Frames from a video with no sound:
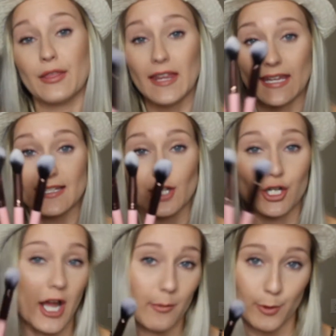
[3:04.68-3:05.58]
these
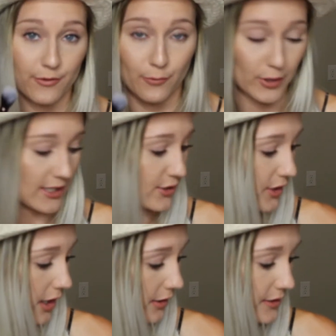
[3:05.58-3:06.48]
are not worth
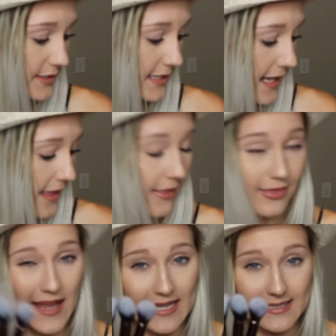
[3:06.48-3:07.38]
$42.
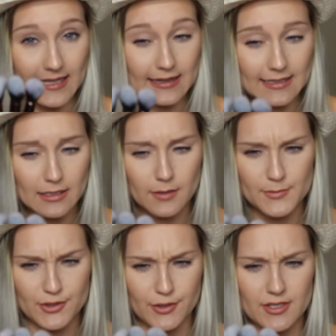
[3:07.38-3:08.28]
That's a little
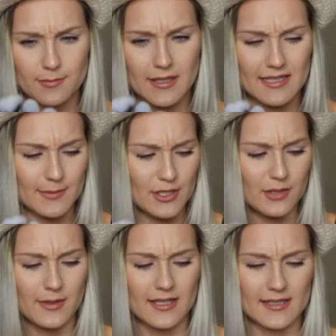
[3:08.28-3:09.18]
absurd to me,
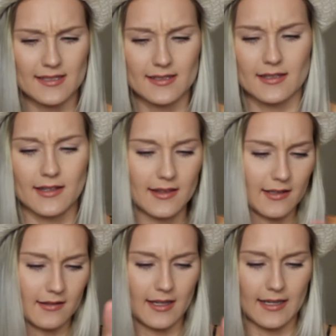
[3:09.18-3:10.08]
especially because
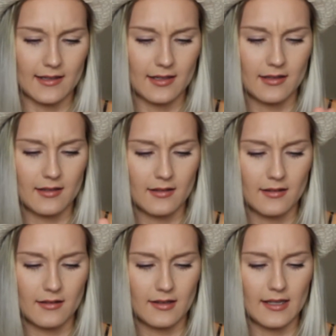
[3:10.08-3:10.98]
they're like,
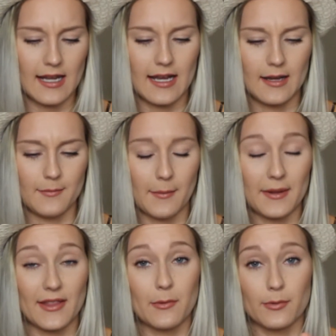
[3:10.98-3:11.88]
I
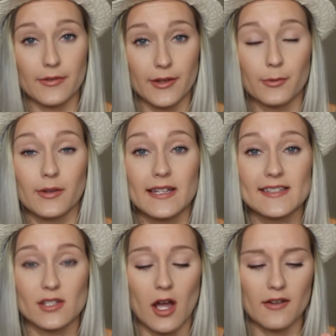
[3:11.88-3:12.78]
mean, they're really
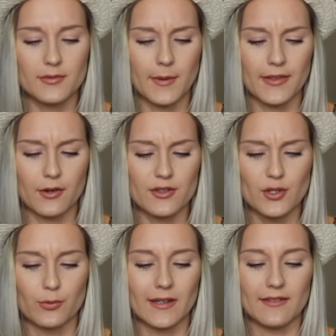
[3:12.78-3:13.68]
soft, but they're
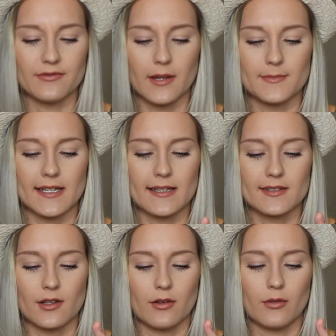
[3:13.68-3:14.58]
also really flimsy.
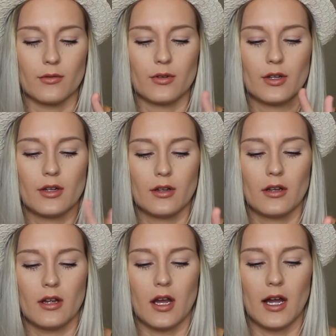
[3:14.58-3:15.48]
So,
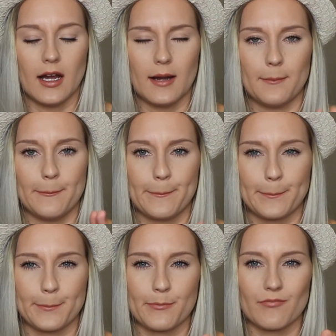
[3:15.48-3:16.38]

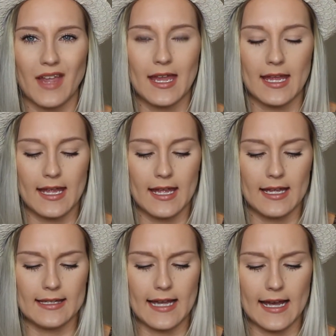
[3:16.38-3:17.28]

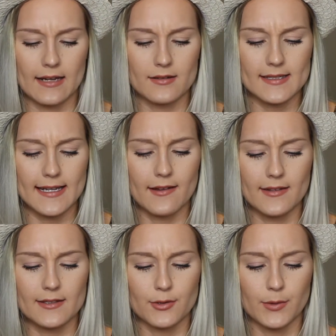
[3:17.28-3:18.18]
yeah, I don't see how
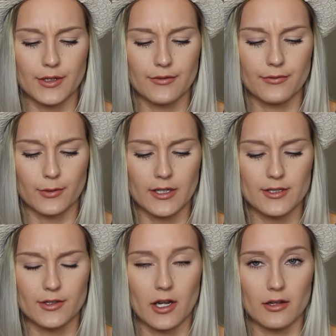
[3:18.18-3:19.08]
these are worth
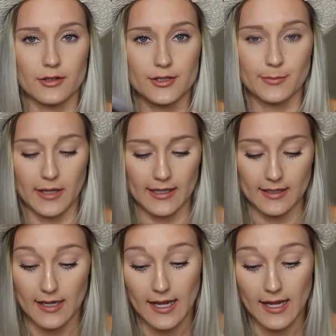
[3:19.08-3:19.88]
$42, but